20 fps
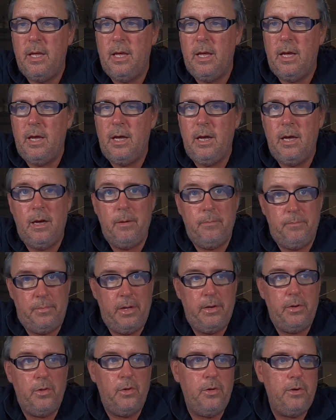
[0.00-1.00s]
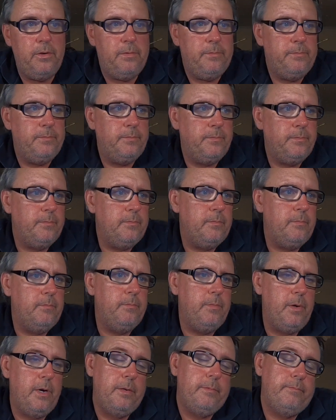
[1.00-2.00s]
That hurt,
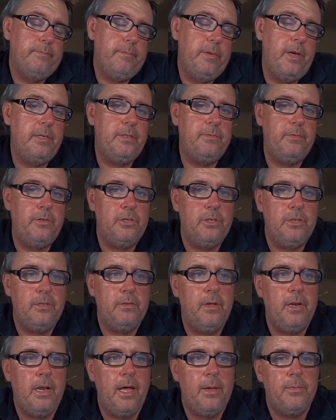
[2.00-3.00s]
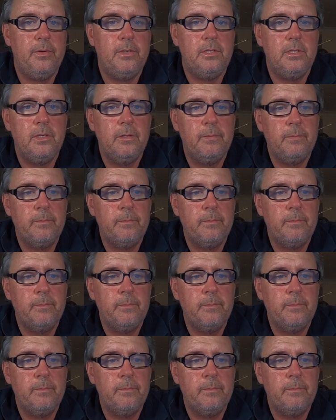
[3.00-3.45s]
but that's fishing. That happens.